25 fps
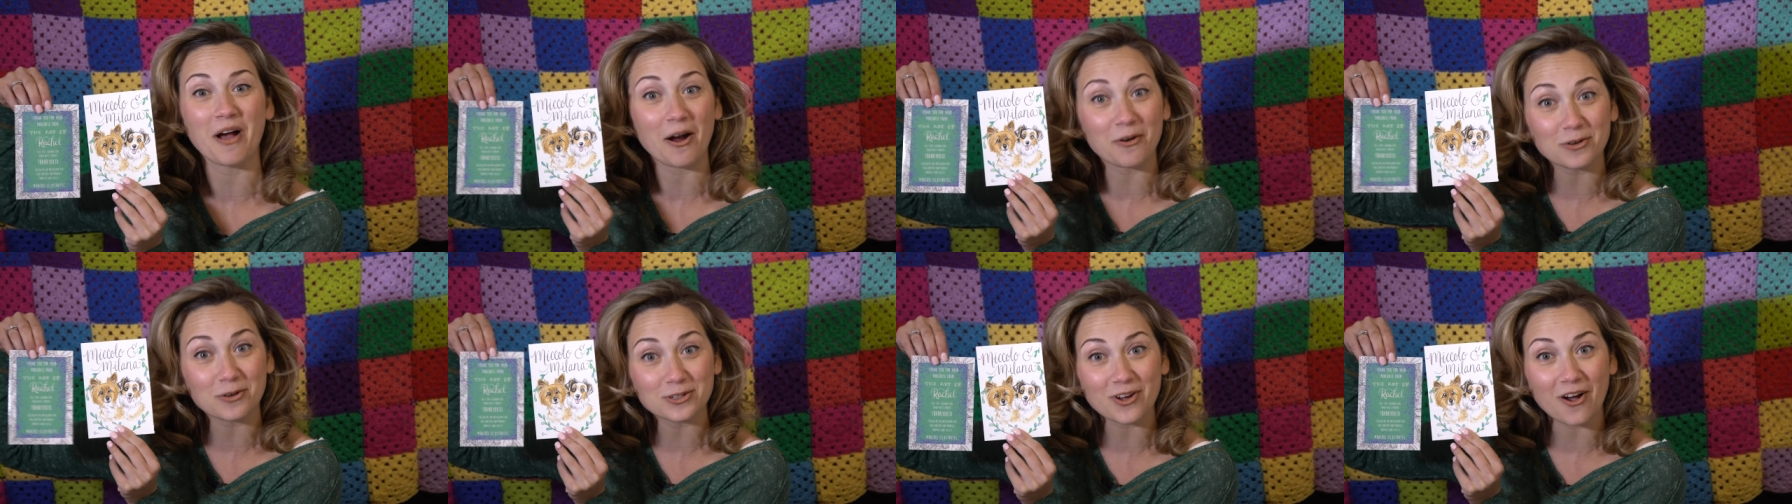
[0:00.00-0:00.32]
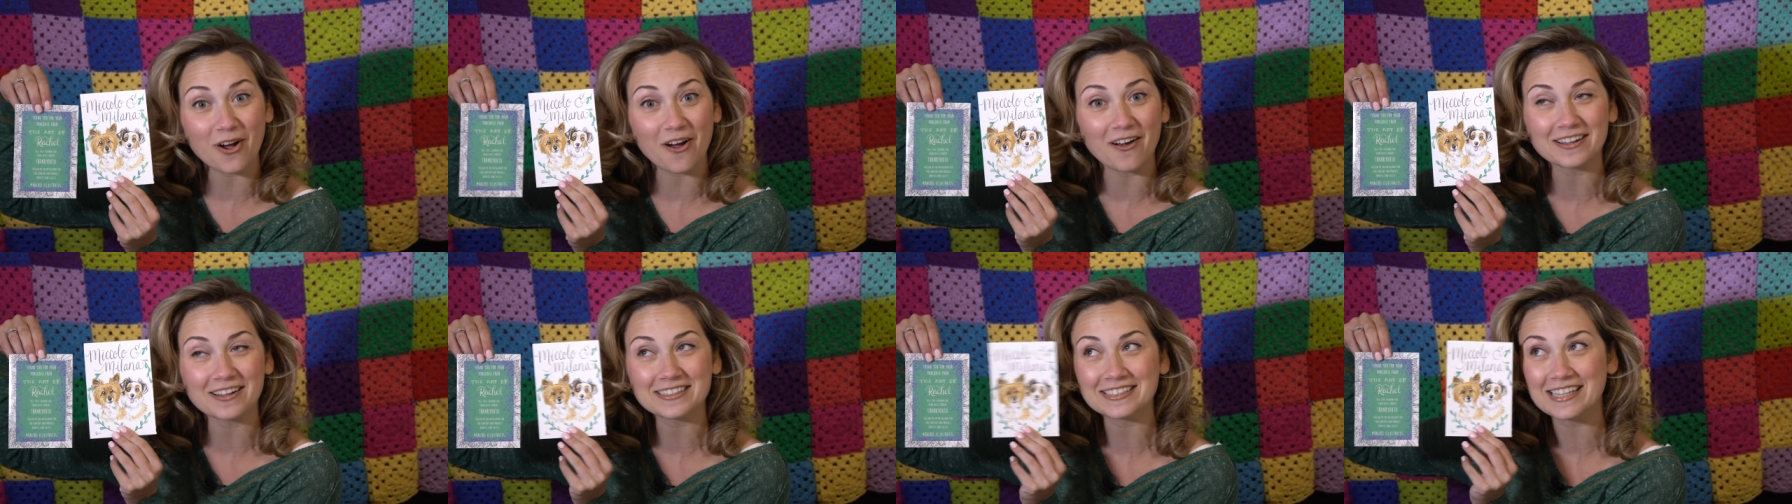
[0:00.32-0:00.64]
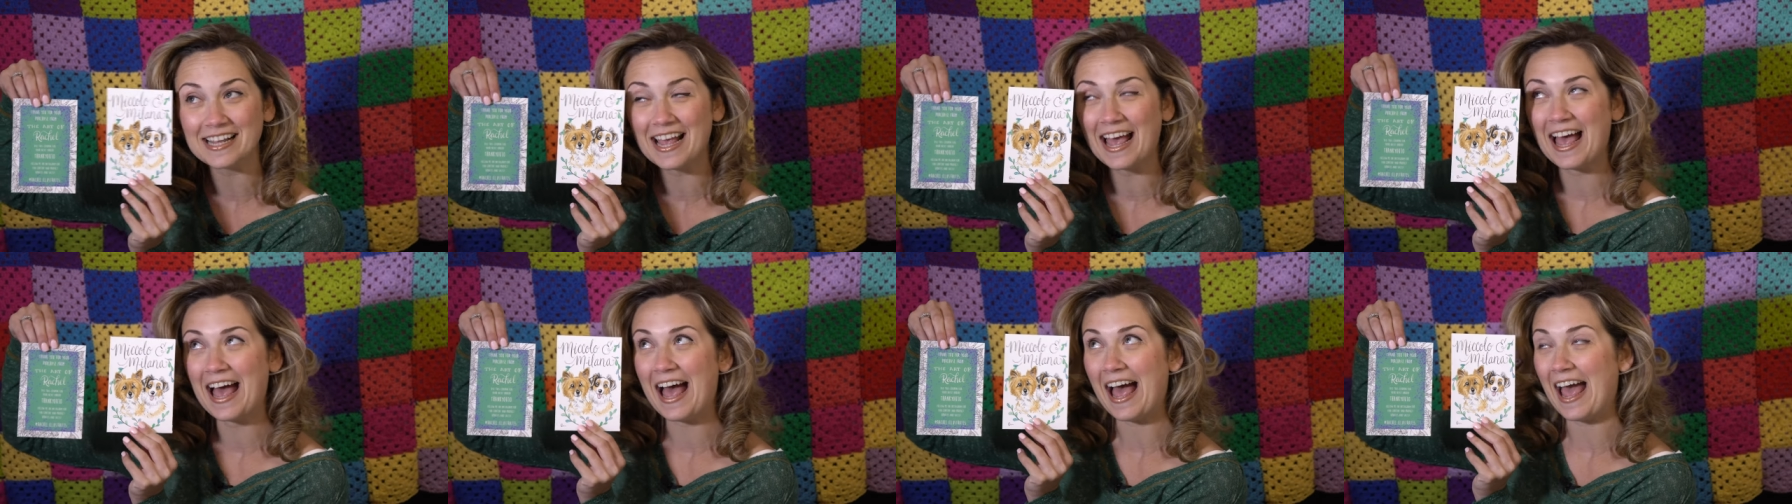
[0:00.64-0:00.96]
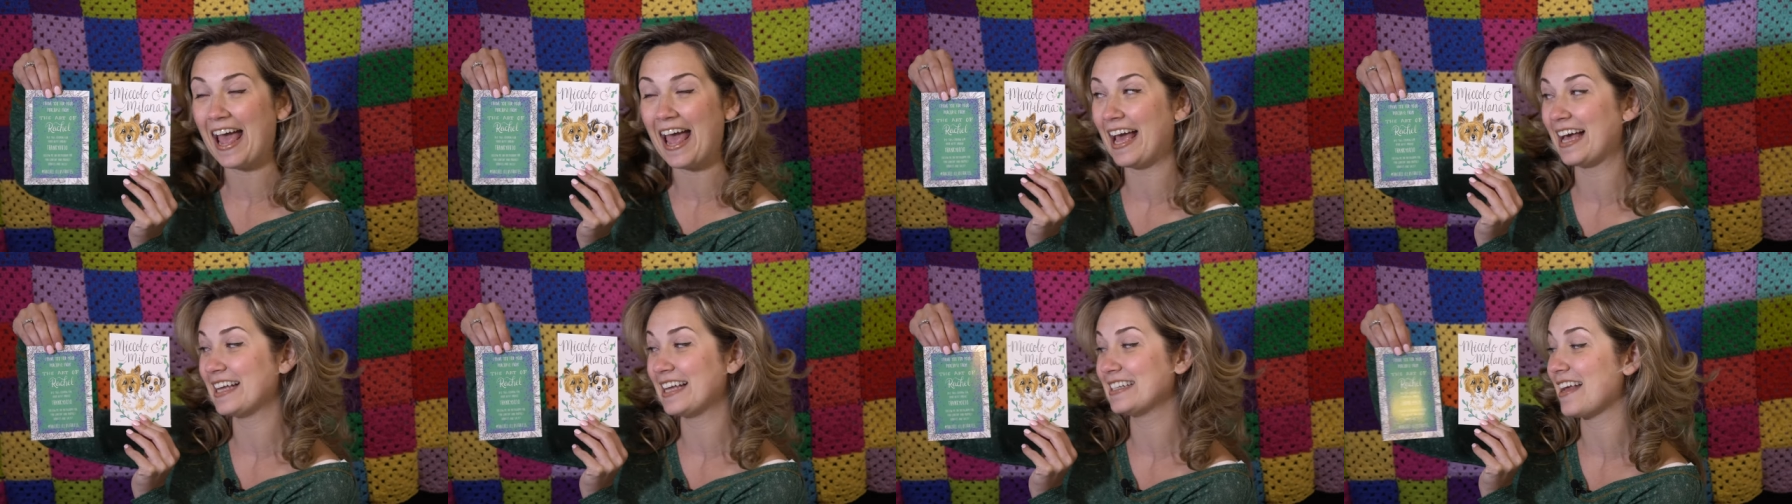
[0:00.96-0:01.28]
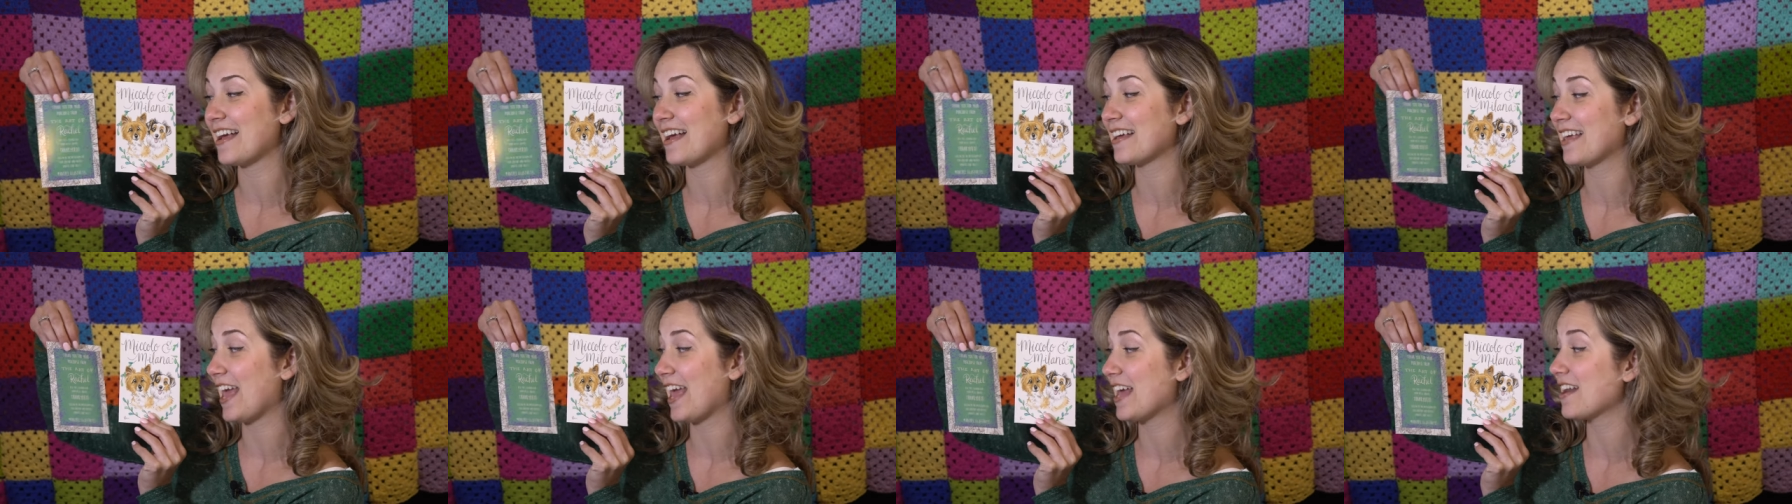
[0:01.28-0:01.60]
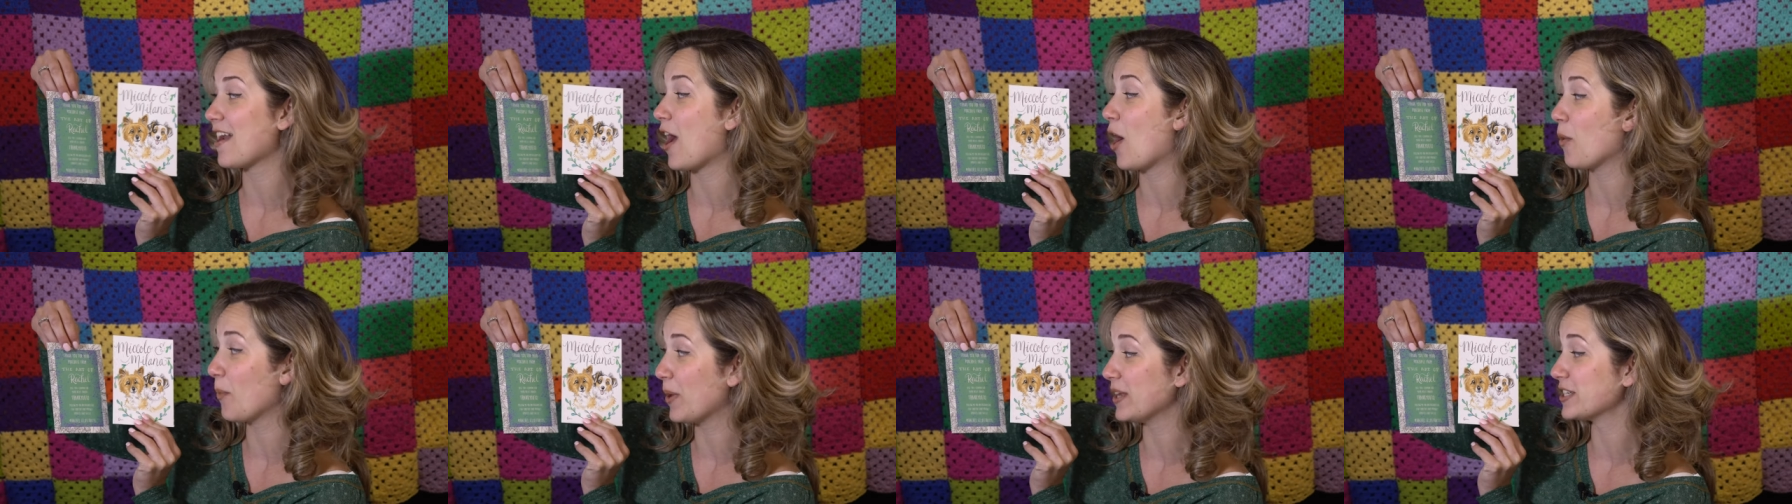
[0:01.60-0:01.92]
our dogs and I
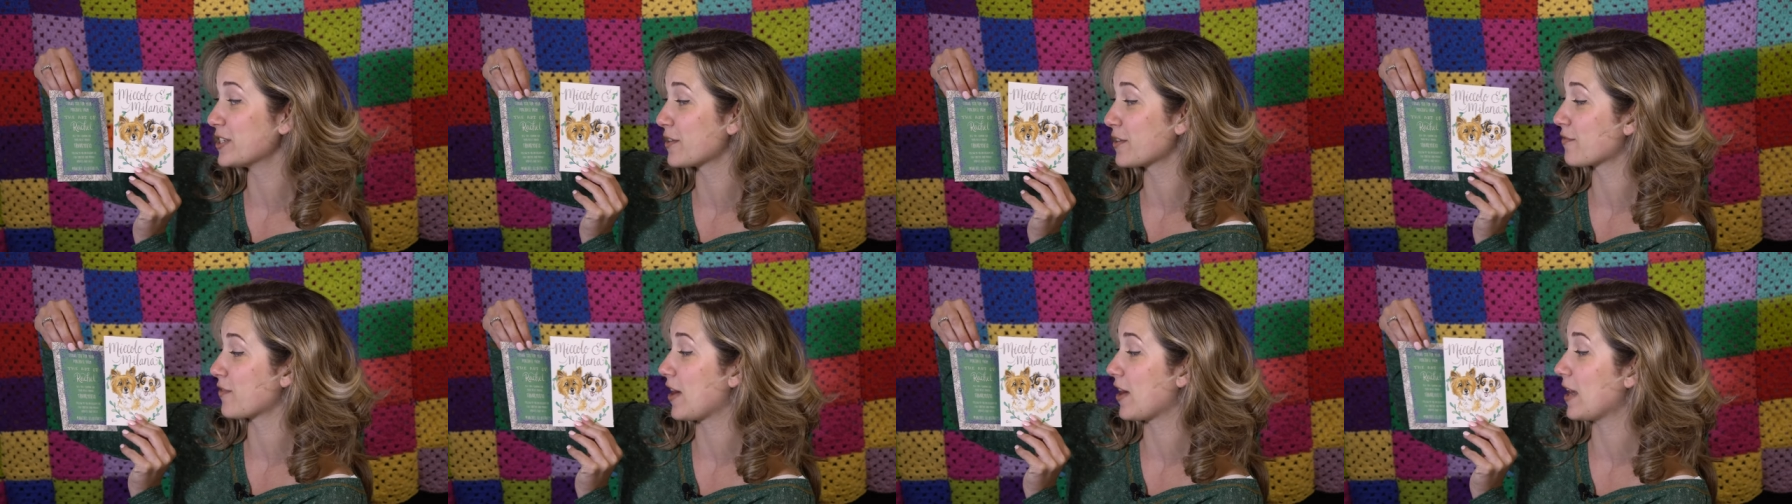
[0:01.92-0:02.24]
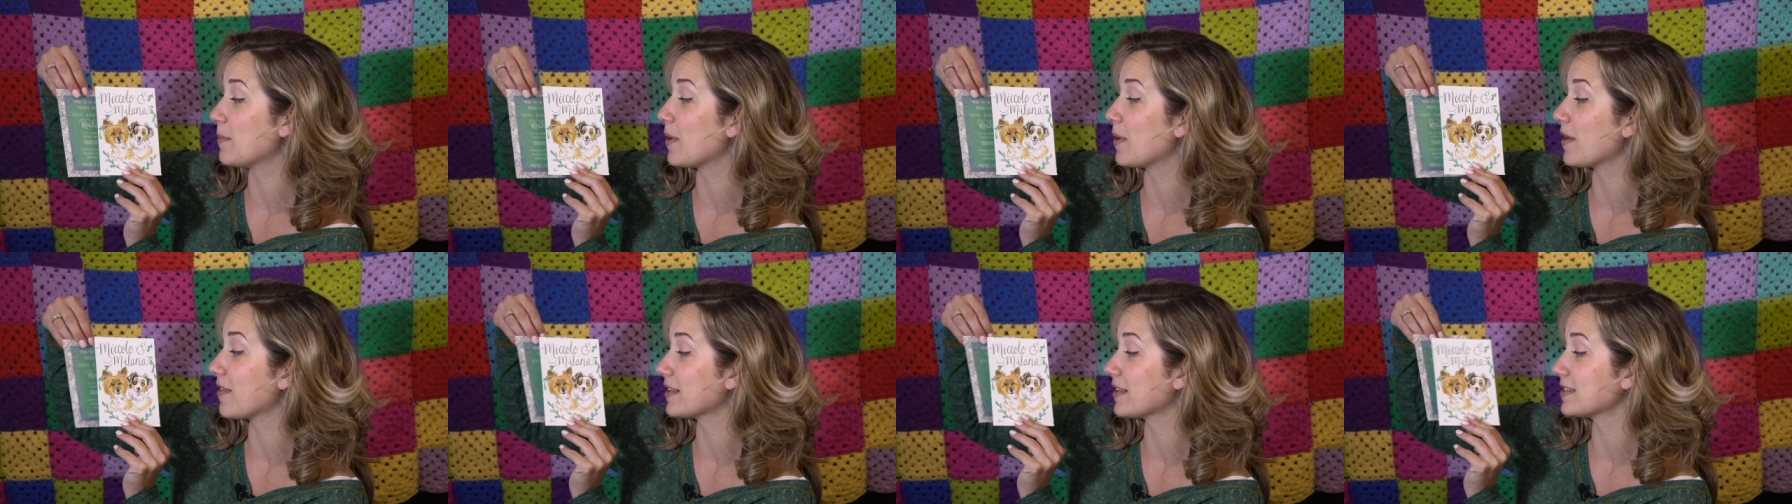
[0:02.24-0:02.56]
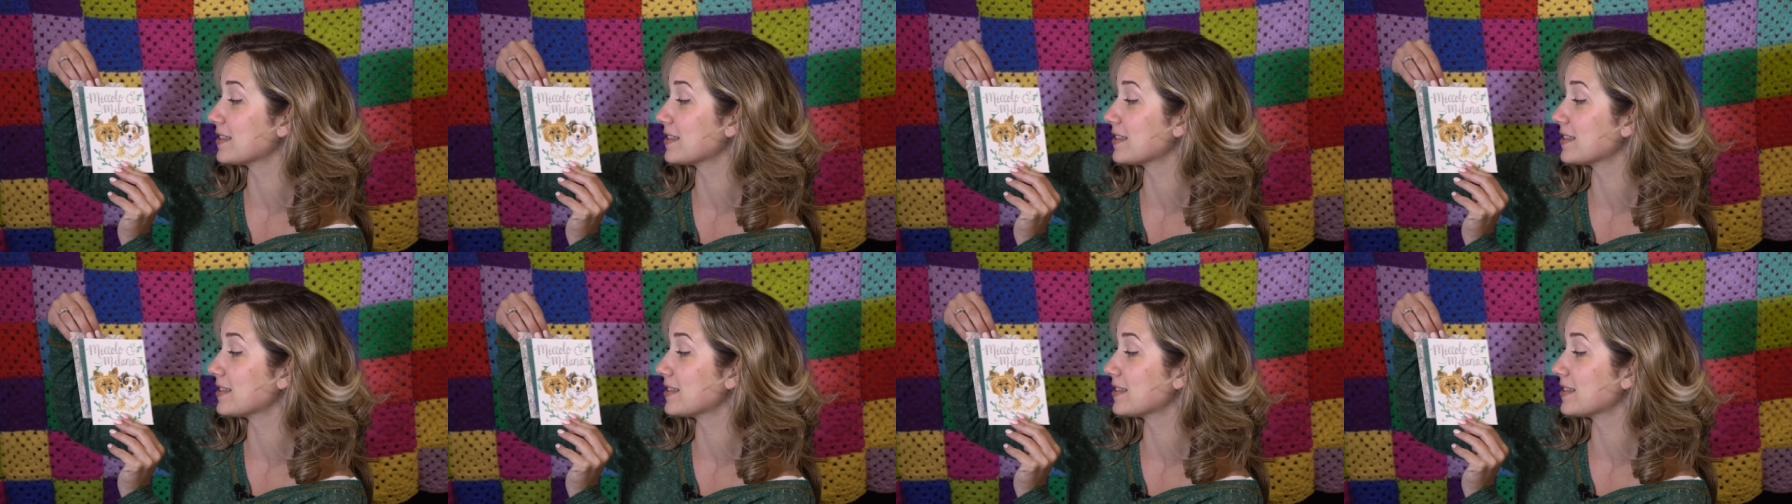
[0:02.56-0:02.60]
cannot wait to frame it.